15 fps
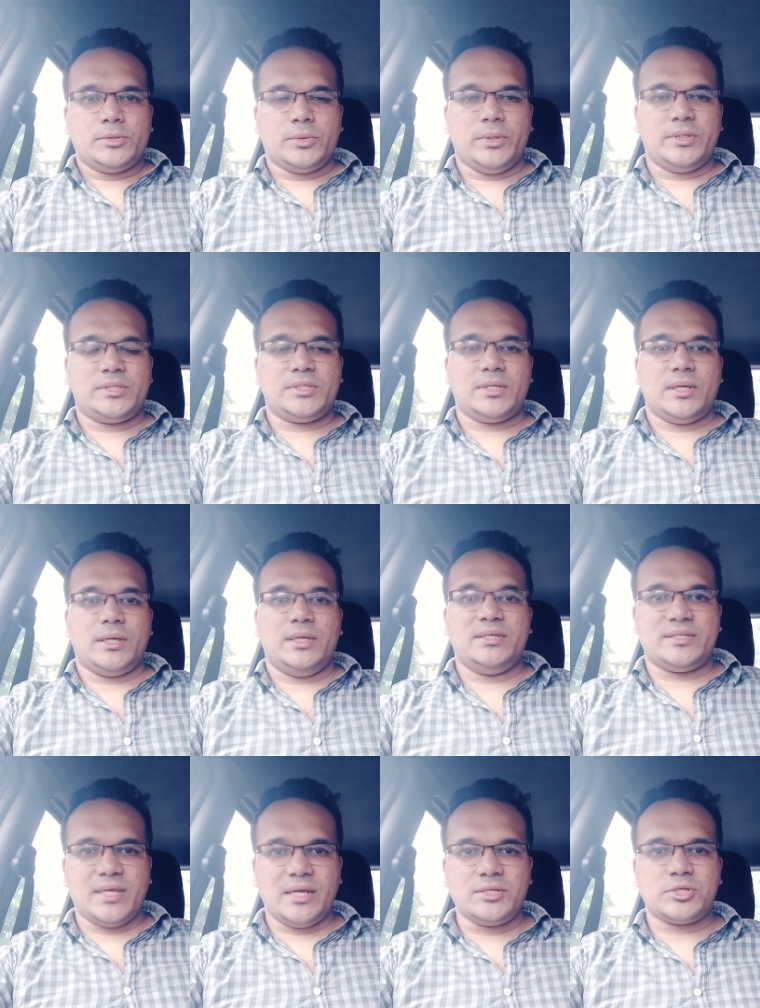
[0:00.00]
So it's
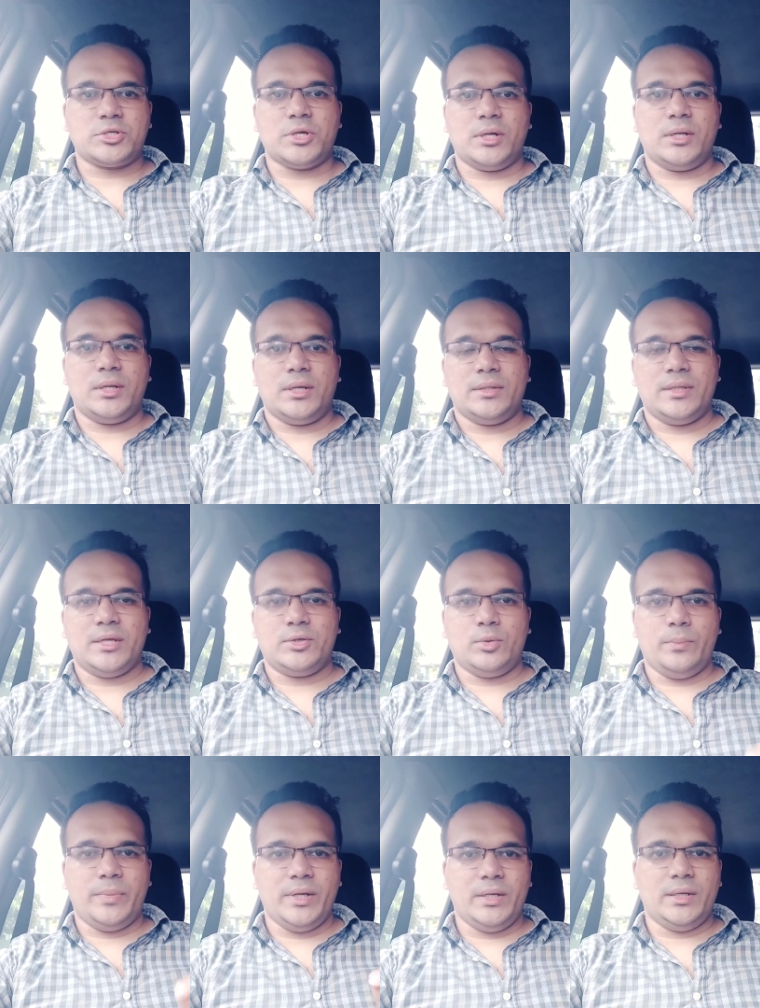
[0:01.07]
essential that
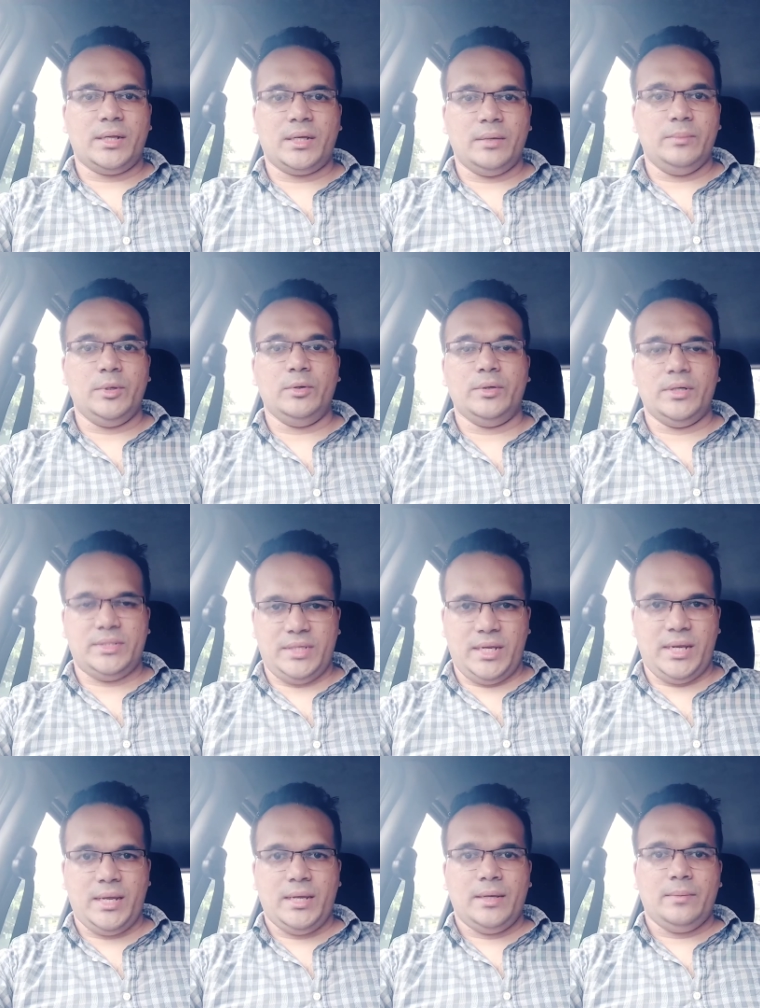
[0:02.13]
you build
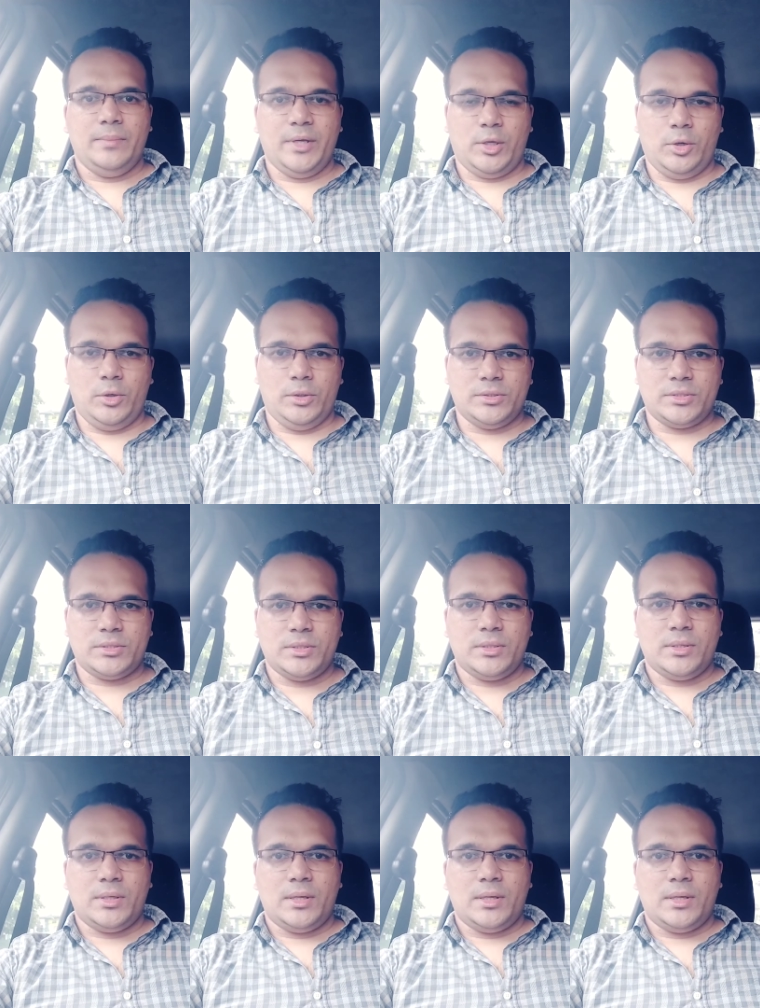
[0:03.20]
community because